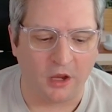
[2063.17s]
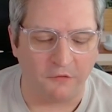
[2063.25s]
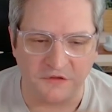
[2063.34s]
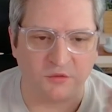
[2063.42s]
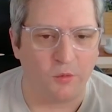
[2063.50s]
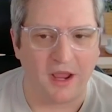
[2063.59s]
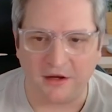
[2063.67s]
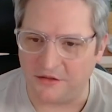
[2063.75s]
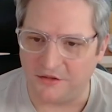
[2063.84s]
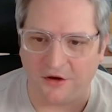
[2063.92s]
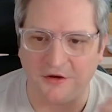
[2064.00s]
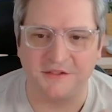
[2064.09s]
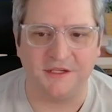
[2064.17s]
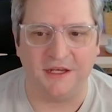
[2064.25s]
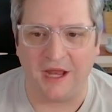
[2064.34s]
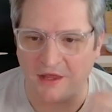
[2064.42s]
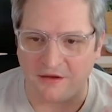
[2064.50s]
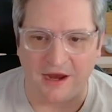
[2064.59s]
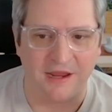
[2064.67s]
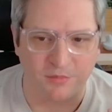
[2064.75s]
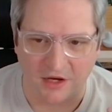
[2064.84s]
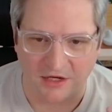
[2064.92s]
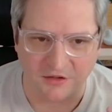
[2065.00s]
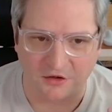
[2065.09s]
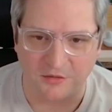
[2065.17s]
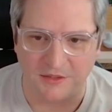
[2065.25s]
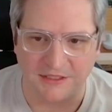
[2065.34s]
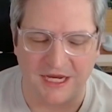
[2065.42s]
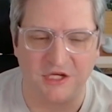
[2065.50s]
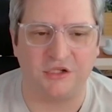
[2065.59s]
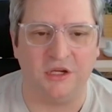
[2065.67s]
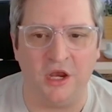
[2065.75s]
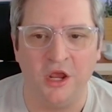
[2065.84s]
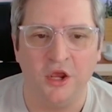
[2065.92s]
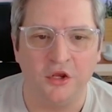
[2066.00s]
Swagger docs and other API documentation